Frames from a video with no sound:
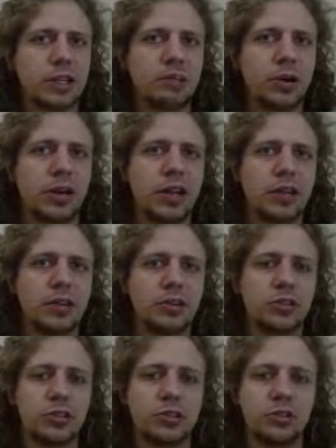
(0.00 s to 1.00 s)
pawn
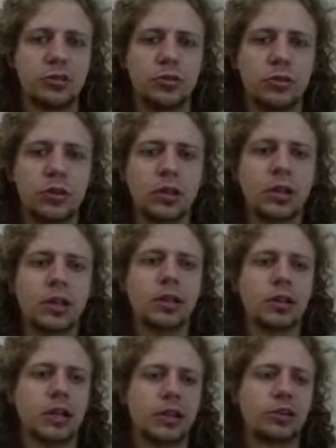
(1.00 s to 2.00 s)
to
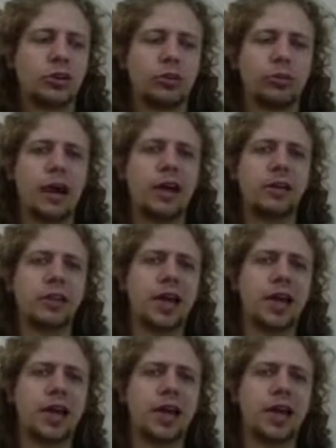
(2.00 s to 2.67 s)
like corral that